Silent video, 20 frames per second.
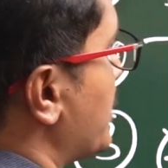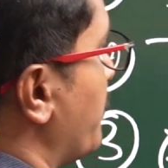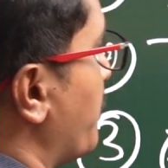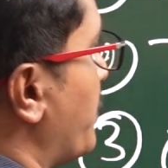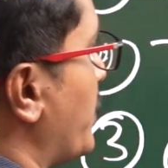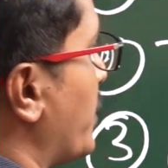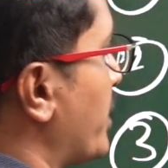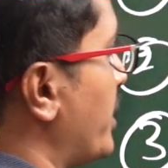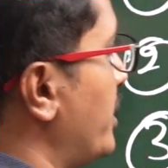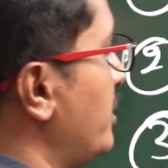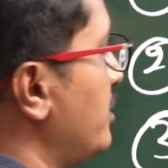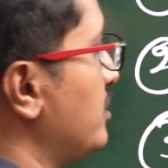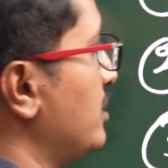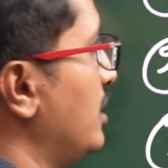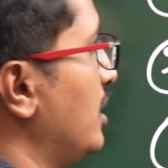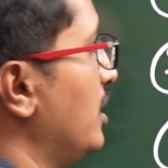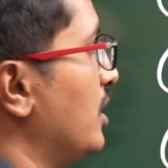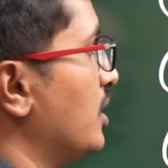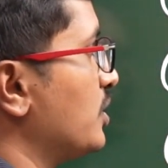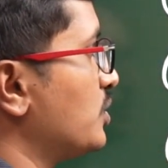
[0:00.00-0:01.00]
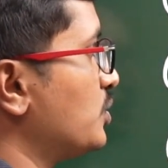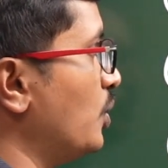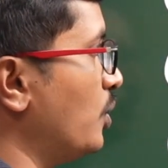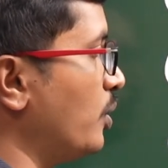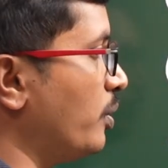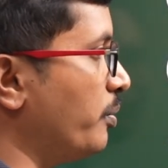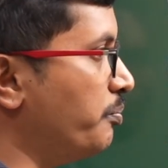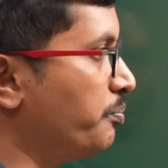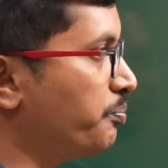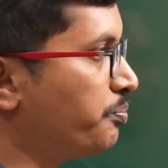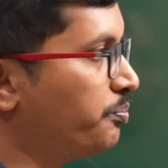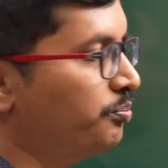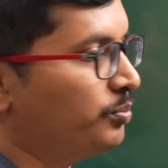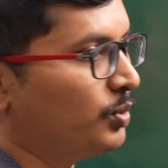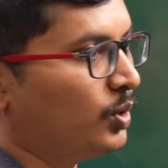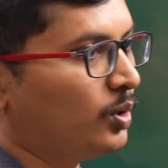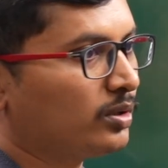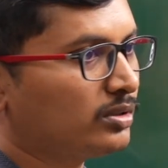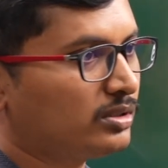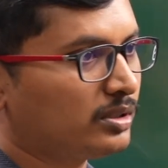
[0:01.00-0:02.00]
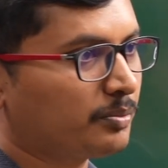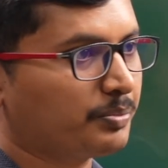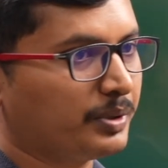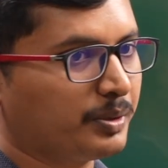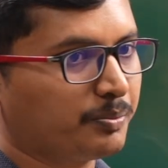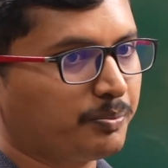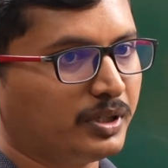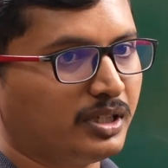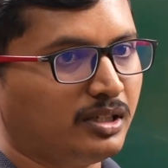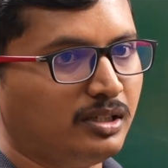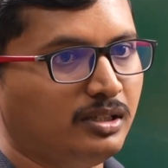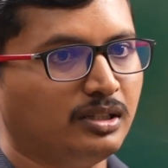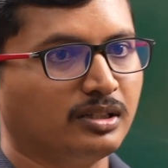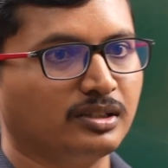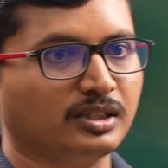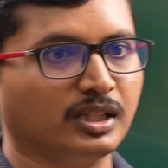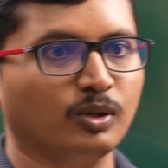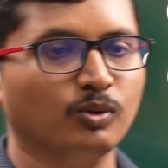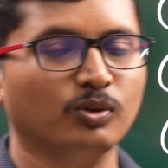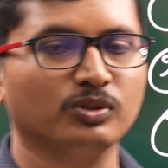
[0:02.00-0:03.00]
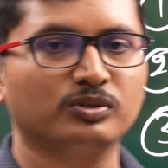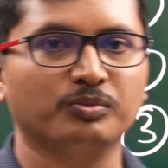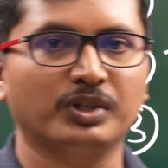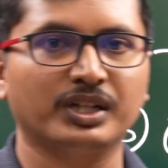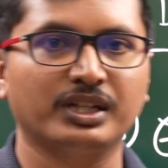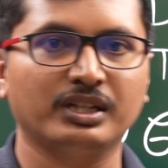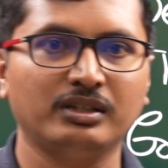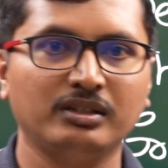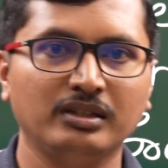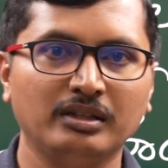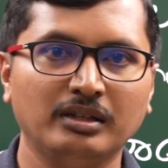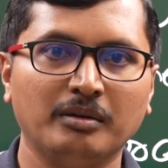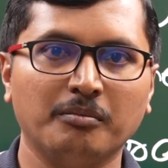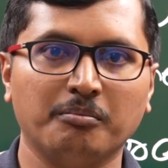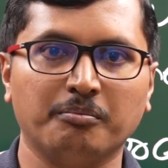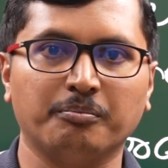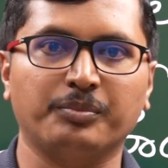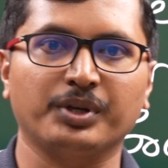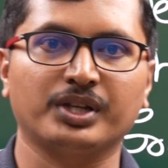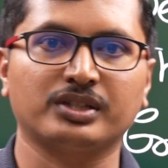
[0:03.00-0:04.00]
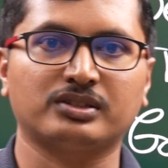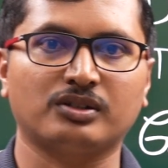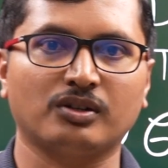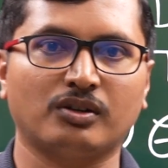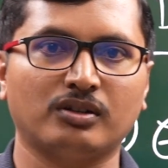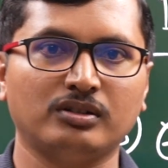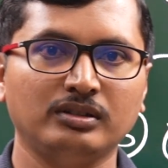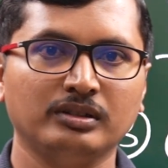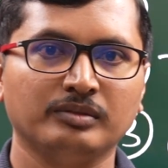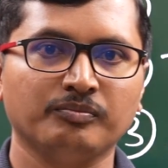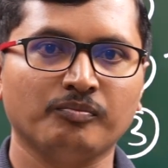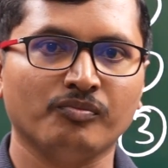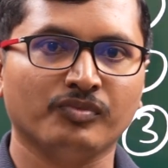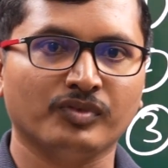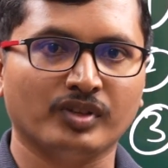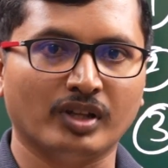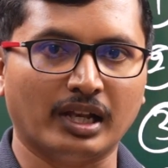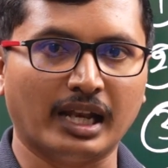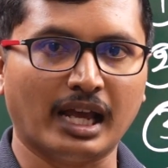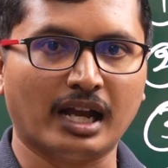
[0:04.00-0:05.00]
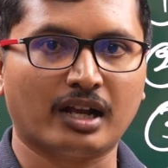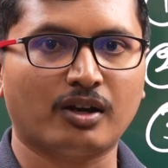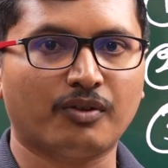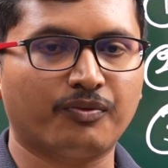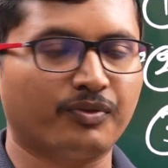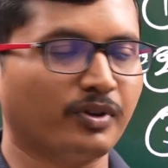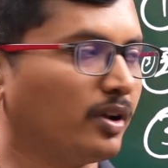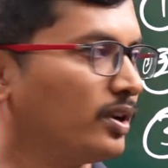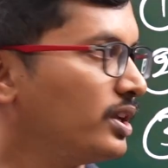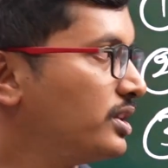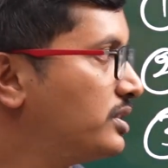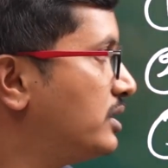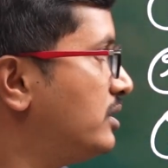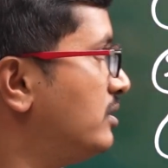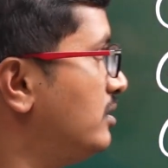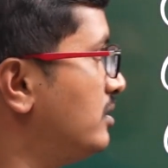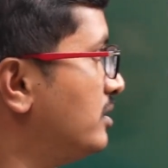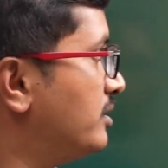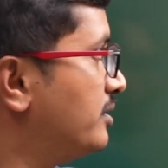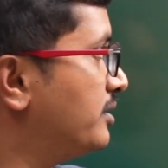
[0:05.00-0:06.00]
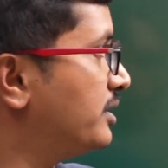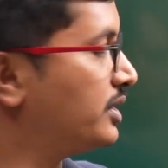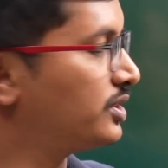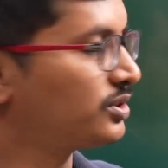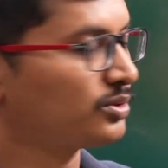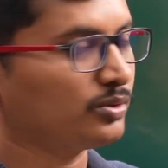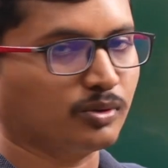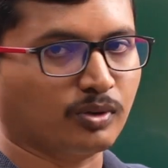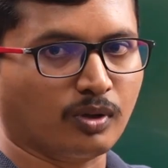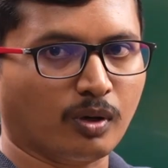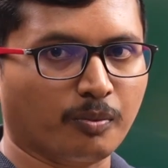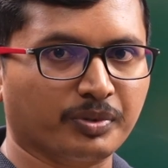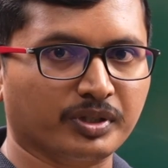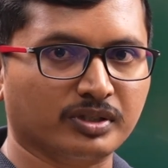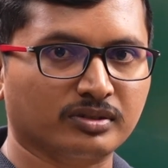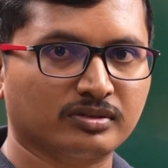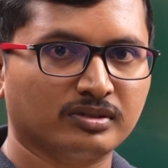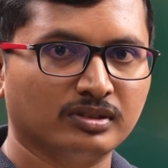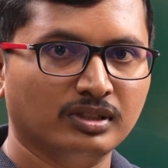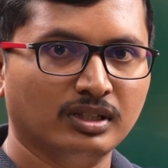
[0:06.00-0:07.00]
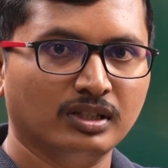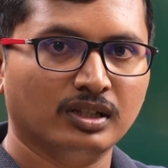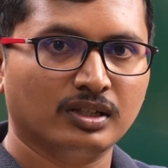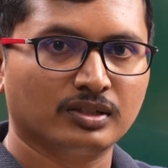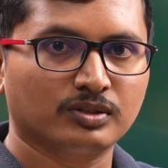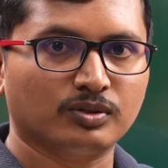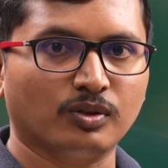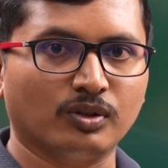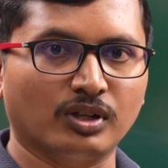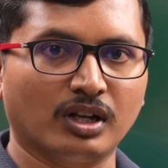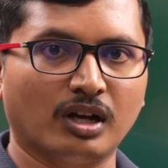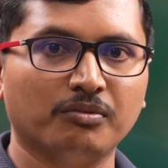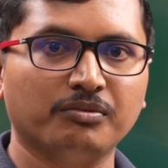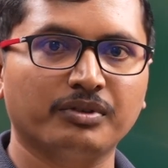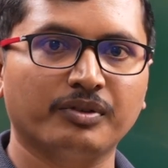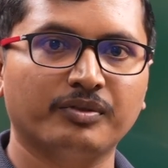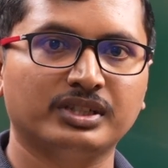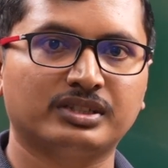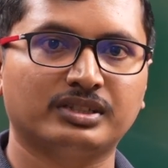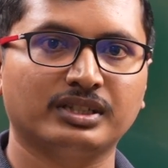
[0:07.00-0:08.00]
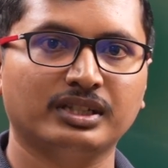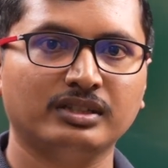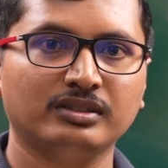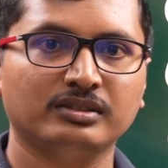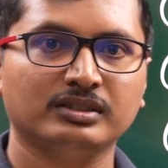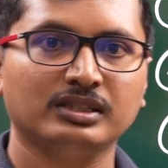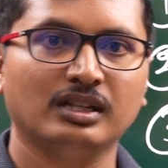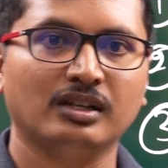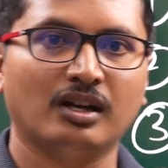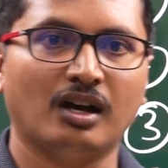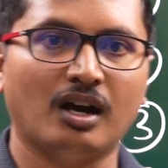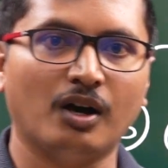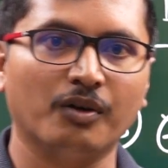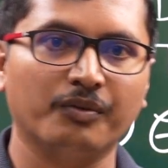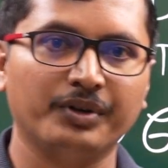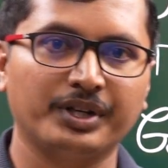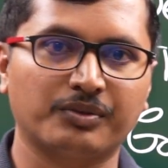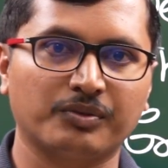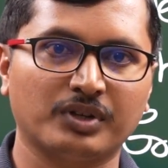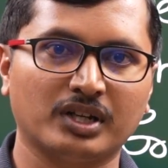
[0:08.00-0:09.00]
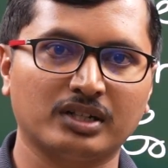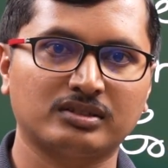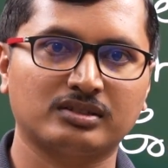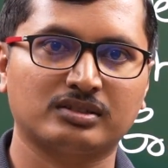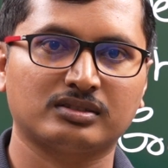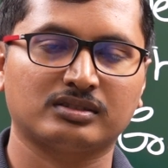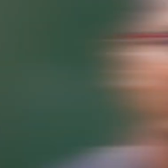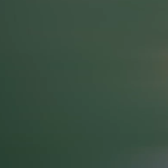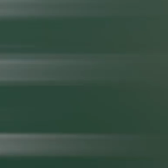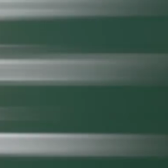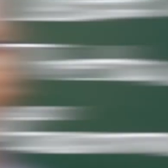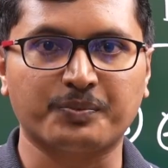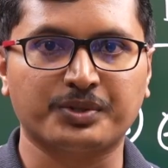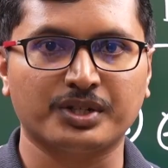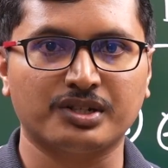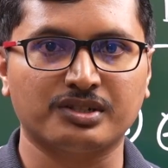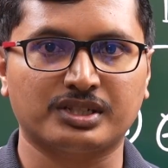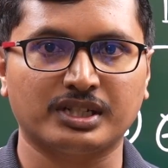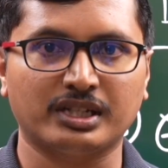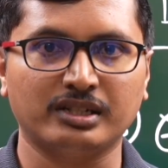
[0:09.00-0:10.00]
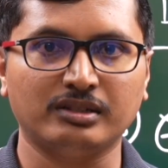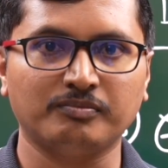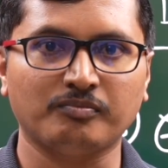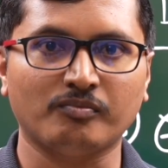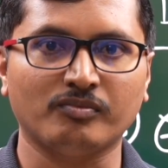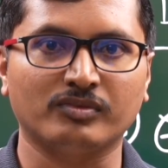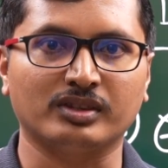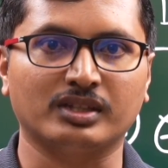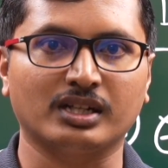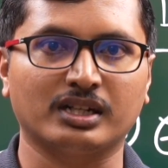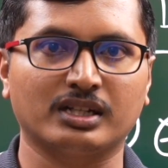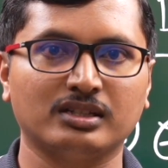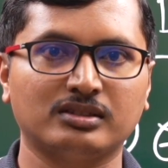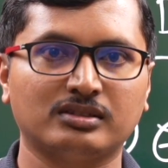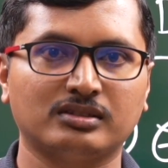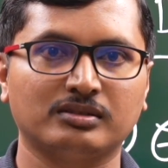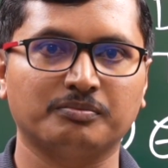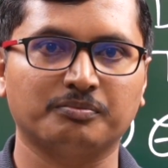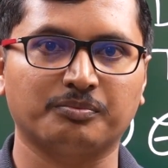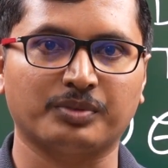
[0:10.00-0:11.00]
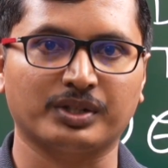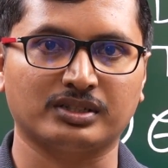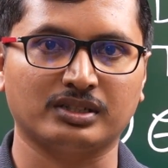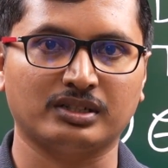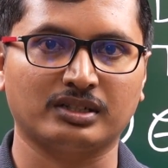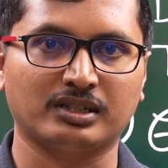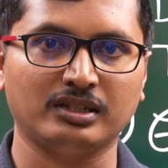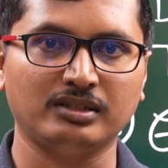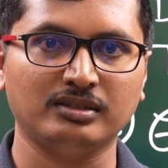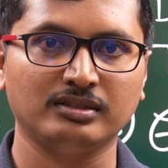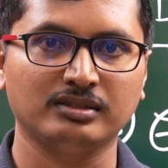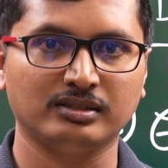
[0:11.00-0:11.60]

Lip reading: important. So more the people they lose money based on lack of knowledge in these two topics. So now we will see how it works option chain that is present in